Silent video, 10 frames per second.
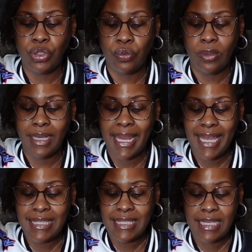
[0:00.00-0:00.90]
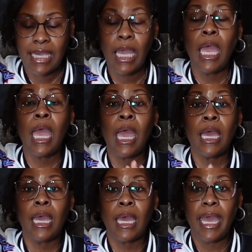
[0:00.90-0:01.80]
Ulanzi
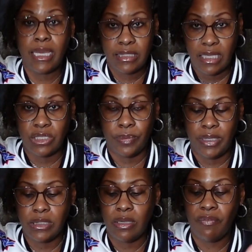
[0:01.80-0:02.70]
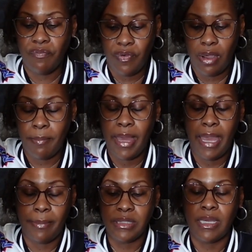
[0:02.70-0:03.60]
accessories from
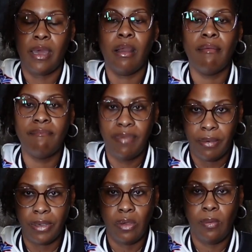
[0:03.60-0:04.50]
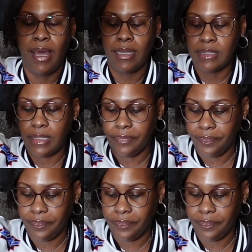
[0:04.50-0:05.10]
Amazon. Very good quality.